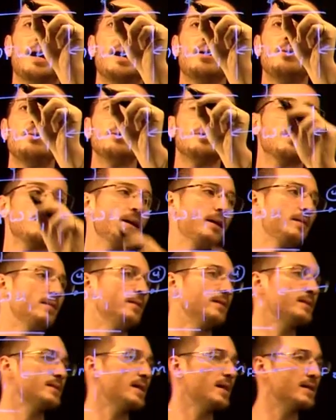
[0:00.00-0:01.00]
out, and
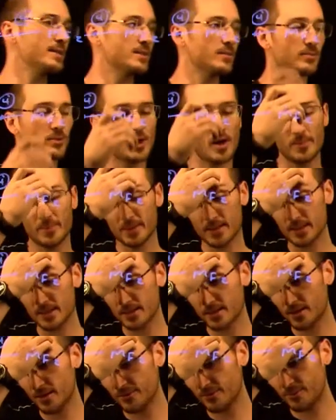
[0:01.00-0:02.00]
this has the properties
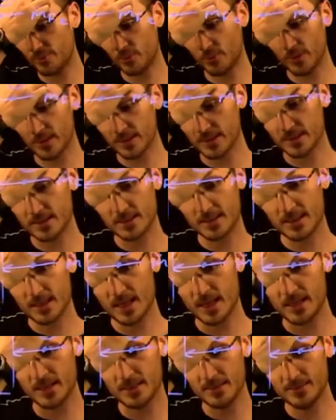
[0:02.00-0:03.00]
of
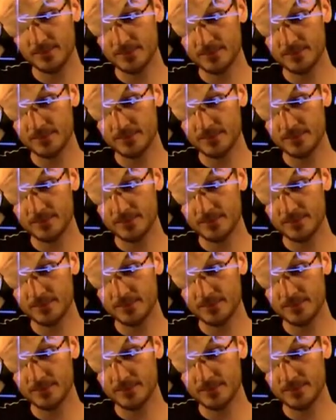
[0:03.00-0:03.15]
0.10.